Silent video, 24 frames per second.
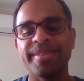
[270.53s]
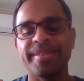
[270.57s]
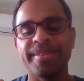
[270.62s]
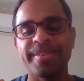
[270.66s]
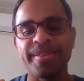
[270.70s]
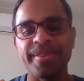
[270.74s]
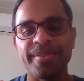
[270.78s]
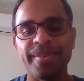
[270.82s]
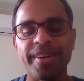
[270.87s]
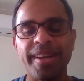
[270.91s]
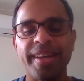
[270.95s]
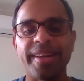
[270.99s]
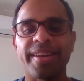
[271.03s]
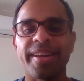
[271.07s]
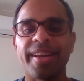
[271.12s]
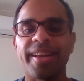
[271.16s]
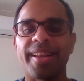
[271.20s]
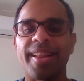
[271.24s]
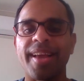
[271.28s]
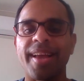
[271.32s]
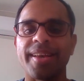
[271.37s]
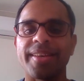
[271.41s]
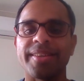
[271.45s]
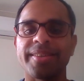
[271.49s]
So what I
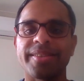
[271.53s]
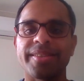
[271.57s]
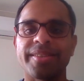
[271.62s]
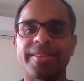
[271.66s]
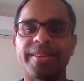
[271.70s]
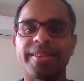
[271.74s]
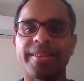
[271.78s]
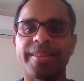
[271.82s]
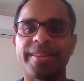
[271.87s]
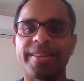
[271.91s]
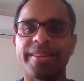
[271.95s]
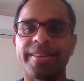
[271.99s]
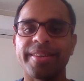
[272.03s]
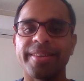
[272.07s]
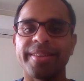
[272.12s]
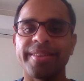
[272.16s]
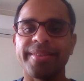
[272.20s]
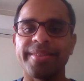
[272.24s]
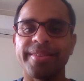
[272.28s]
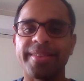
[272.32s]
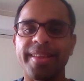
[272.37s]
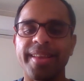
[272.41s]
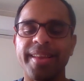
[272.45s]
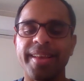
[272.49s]
realized
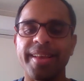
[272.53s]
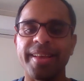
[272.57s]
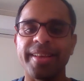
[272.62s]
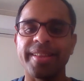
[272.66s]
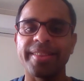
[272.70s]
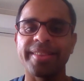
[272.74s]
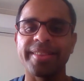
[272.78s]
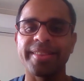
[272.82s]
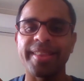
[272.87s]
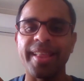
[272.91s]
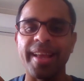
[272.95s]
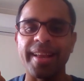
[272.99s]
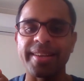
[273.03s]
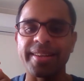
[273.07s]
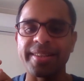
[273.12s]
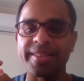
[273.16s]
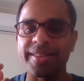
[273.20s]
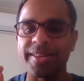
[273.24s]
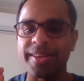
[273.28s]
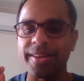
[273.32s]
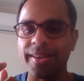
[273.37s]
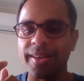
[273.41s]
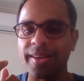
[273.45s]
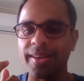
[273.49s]
that
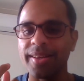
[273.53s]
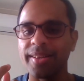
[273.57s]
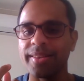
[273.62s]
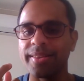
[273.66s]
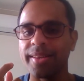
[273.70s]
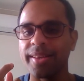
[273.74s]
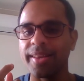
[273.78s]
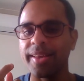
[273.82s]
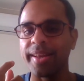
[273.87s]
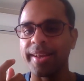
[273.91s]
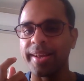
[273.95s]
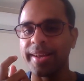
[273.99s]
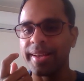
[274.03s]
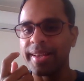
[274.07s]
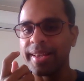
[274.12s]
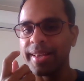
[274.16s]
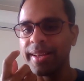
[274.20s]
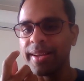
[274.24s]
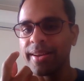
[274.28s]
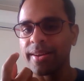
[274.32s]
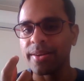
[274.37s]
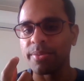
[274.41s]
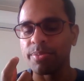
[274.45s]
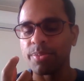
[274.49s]
it's really the
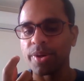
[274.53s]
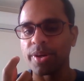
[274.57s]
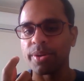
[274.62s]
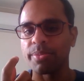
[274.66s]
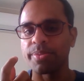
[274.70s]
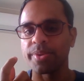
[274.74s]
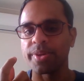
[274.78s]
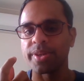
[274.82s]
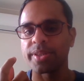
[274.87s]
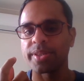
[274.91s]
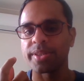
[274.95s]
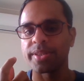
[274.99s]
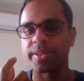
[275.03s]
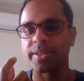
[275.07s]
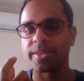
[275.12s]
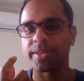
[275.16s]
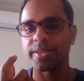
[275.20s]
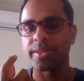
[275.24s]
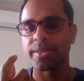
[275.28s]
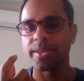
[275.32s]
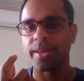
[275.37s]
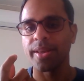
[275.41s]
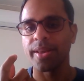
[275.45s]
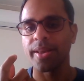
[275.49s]
inner
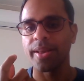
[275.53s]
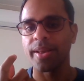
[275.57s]
purpose